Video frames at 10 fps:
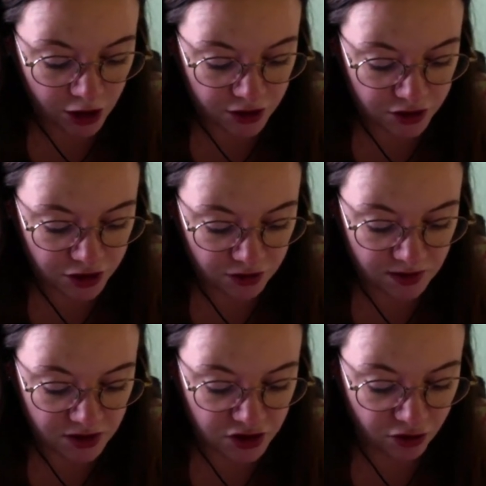Tune
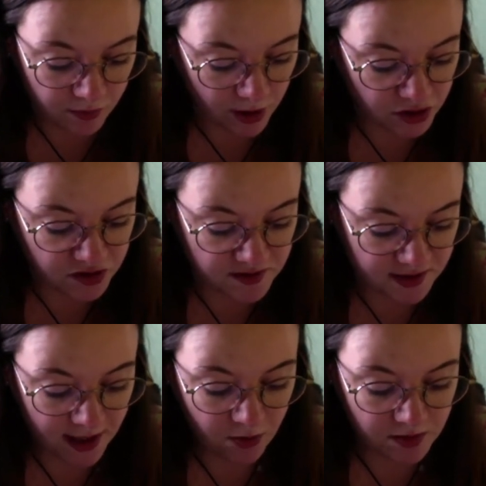into your emotions
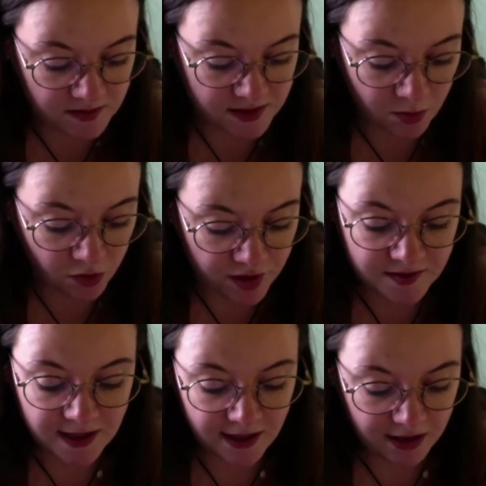now and see what they're
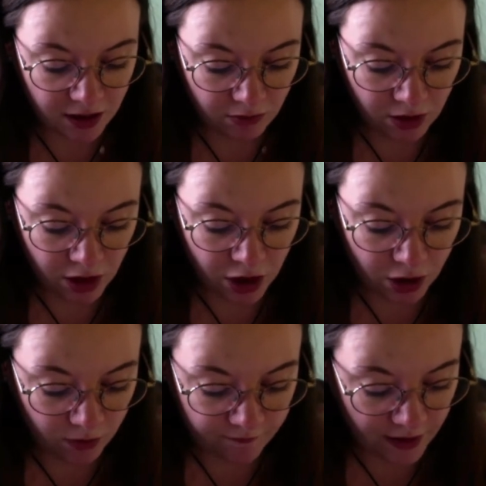telling you.
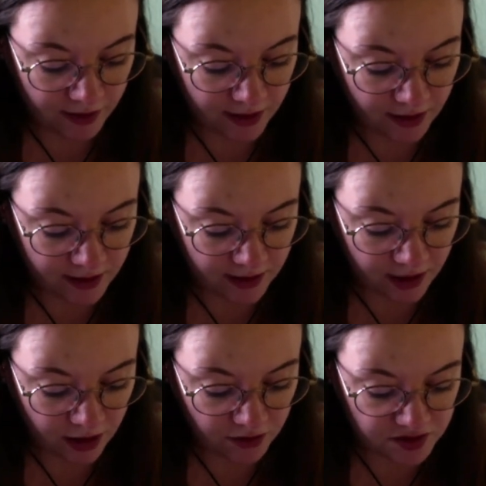You are very likely
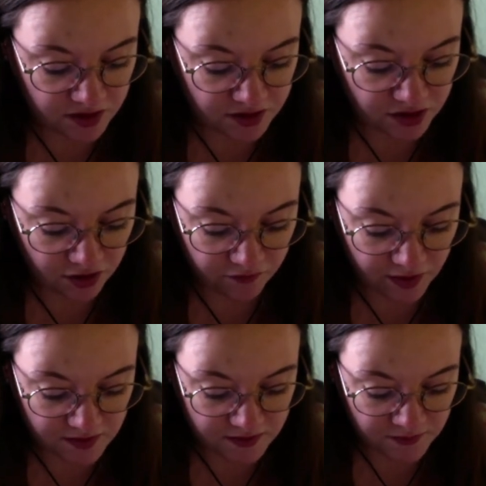close to the
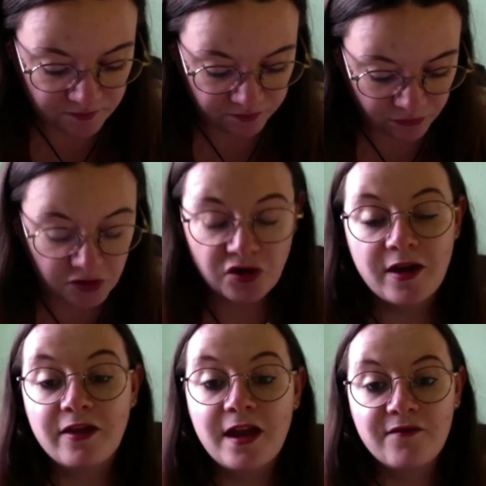surface. Oh, sorry,
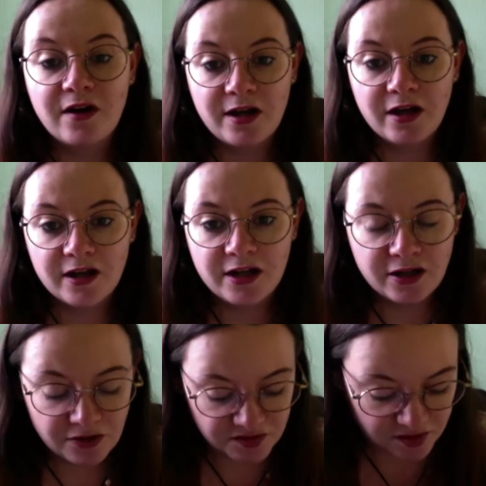they're very likely
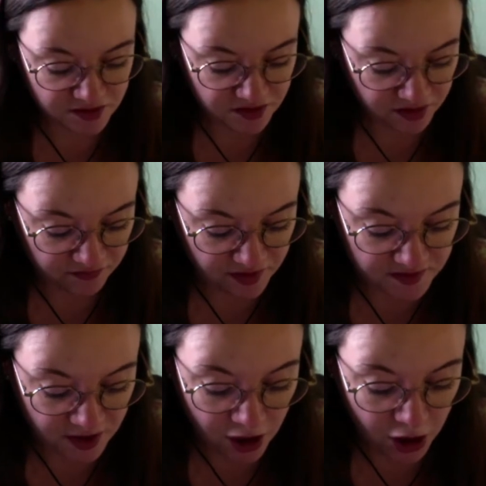close to the surface,
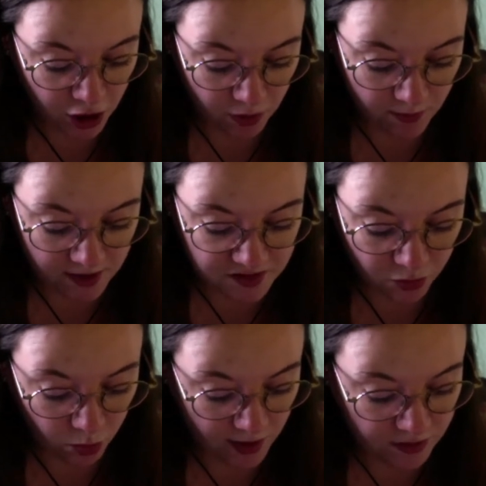no matter
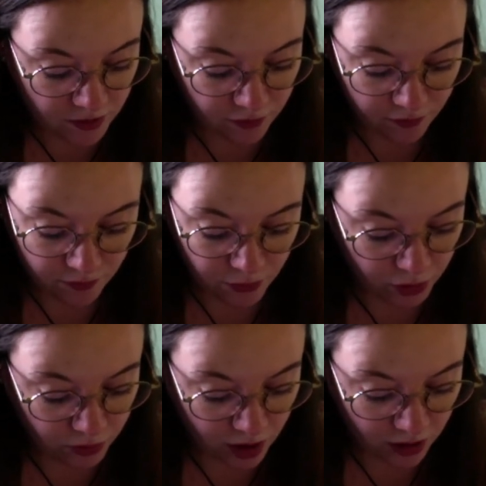when the
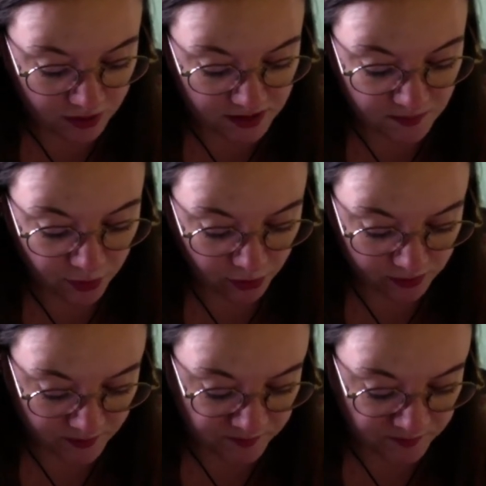moon card is pulled.